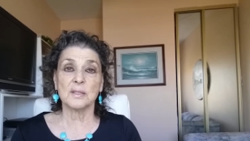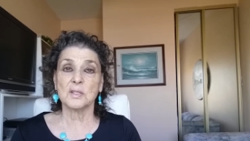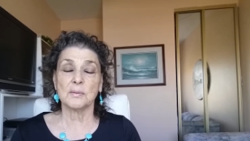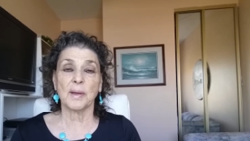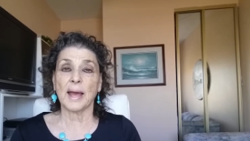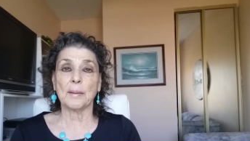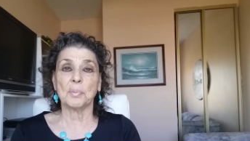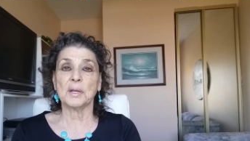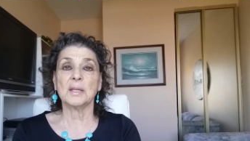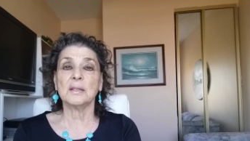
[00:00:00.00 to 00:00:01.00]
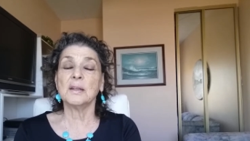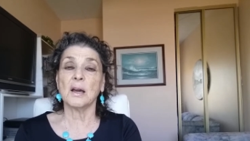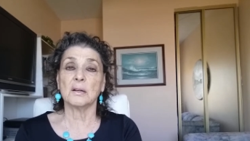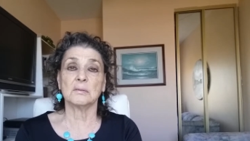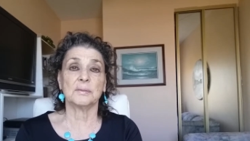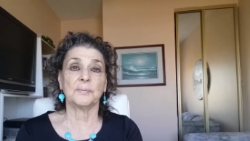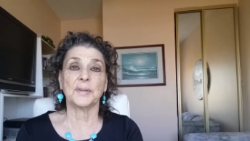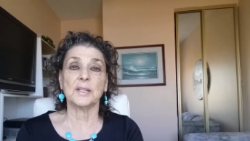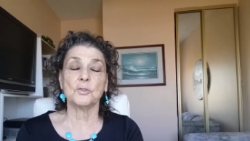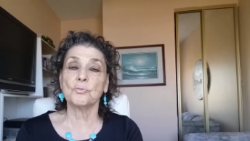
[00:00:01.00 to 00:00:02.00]
of this from happening. No,
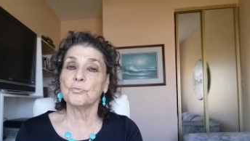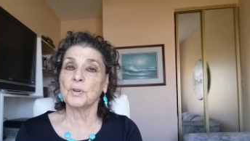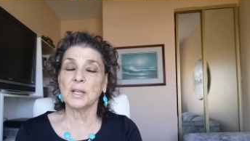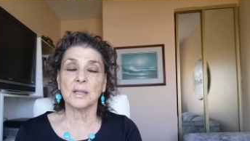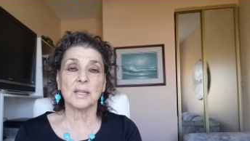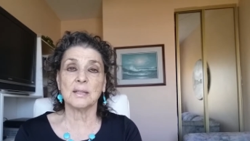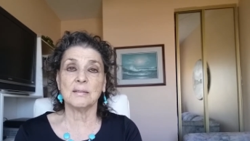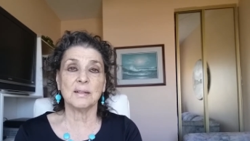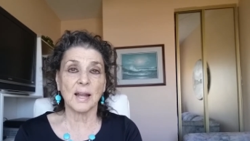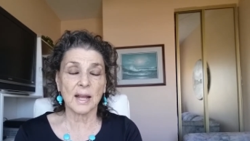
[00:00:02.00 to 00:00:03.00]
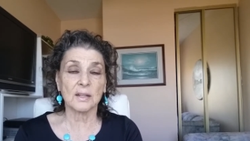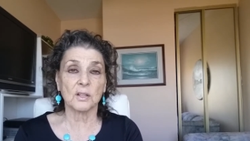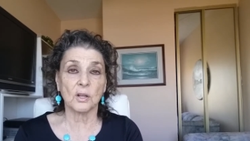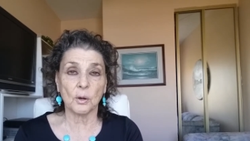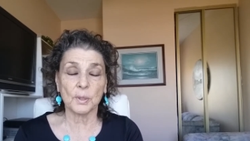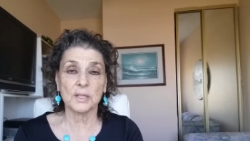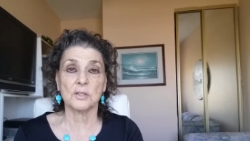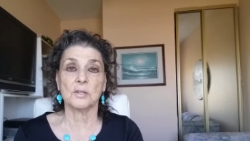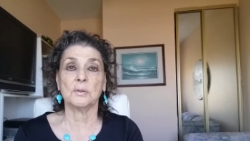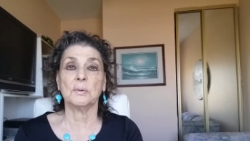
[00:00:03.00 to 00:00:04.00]
it's really not going
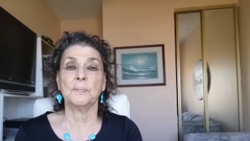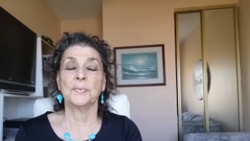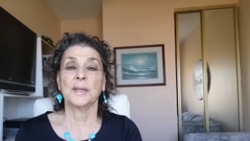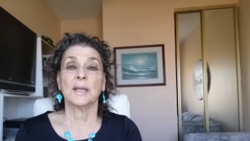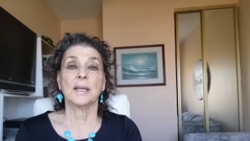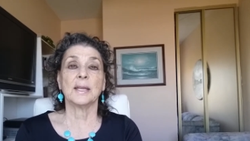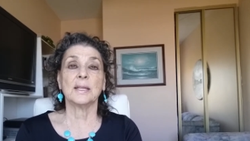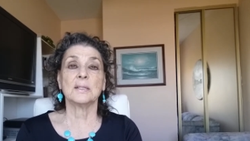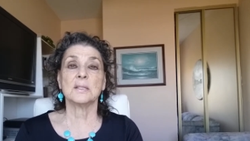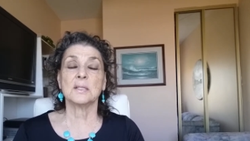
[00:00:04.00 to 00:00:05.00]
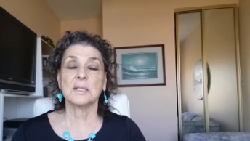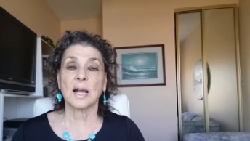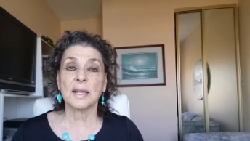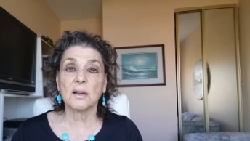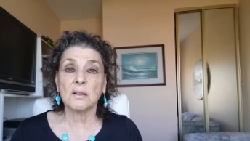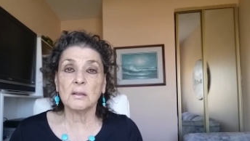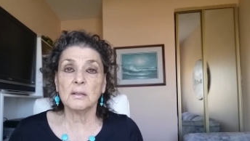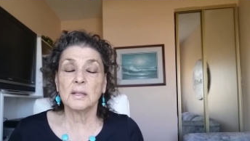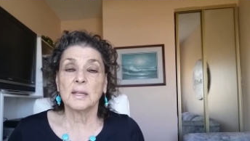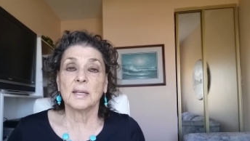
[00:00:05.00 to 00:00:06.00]
to. It's a cycle.
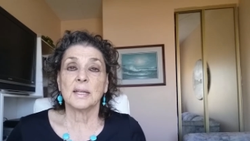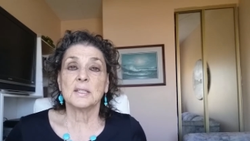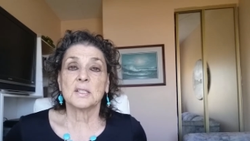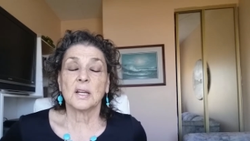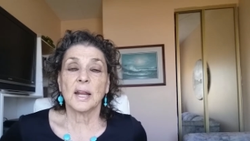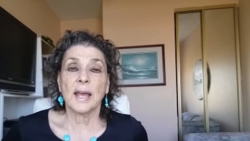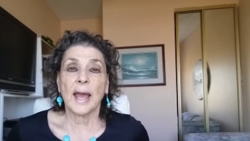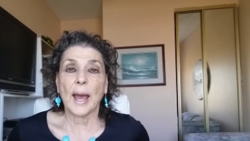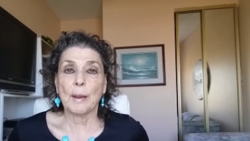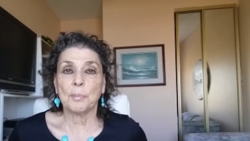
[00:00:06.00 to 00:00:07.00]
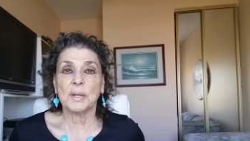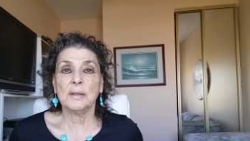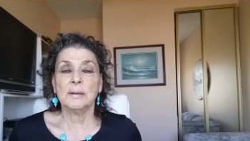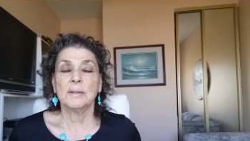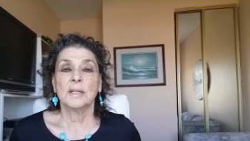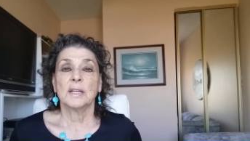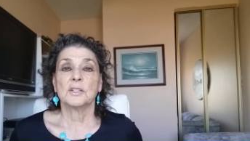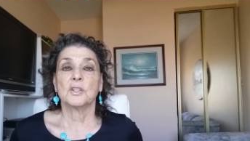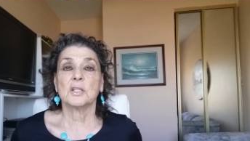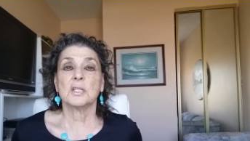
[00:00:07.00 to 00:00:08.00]
It's going to happen
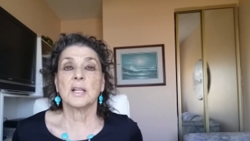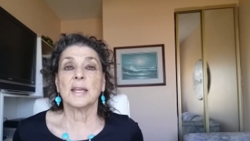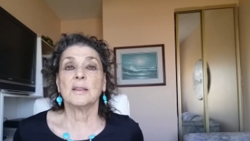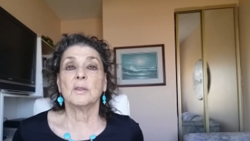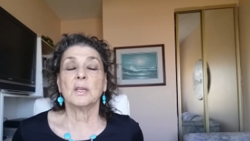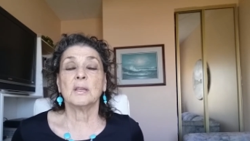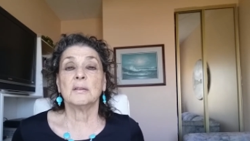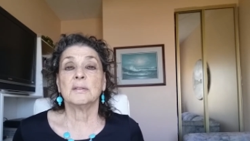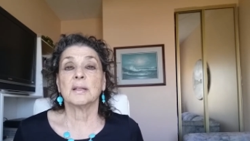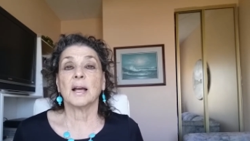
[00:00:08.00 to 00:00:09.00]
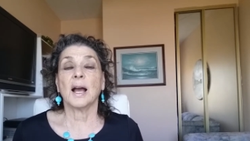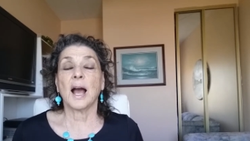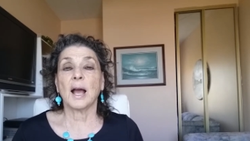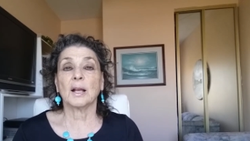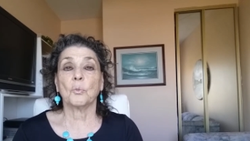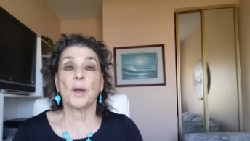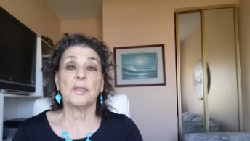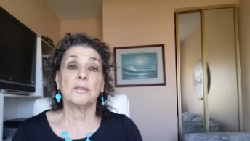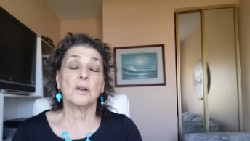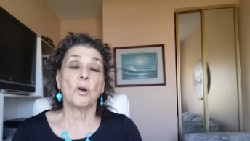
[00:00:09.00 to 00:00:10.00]
just like the hot
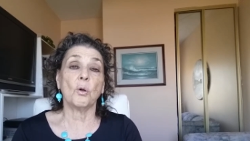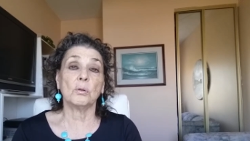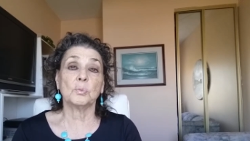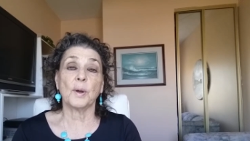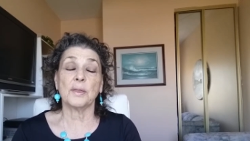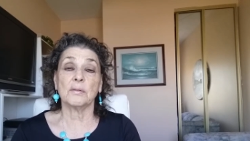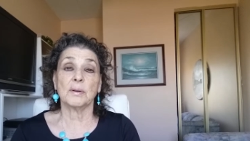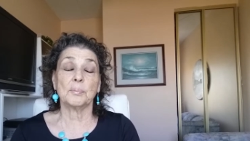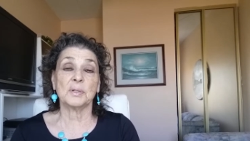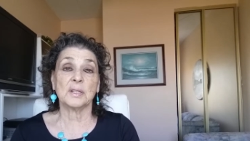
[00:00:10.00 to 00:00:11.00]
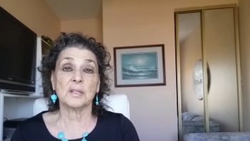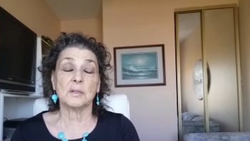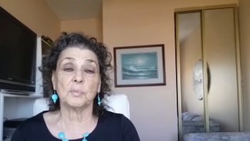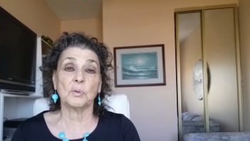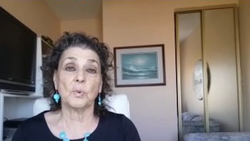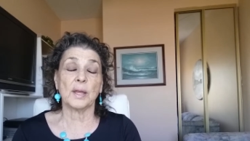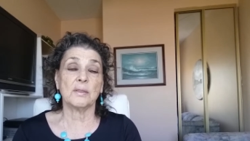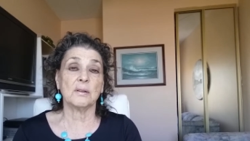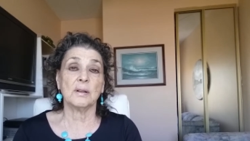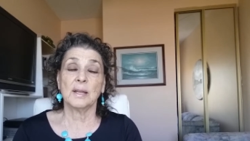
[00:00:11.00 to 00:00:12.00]
weather, cold weather, unpredictable
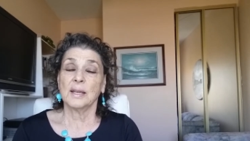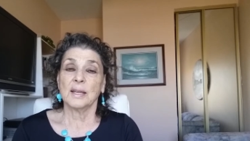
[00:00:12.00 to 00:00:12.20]
weather